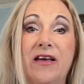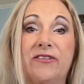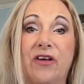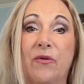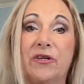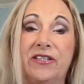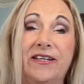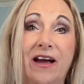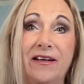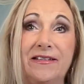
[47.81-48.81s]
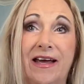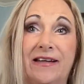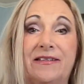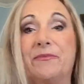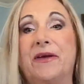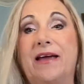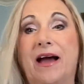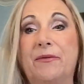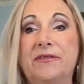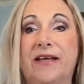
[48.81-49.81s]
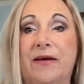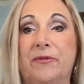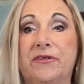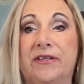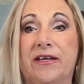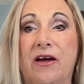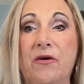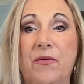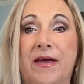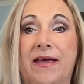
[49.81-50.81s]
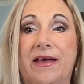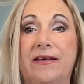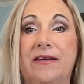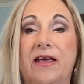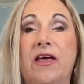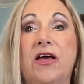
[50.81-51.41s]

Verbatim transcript: So when she contacted me, I was able to go in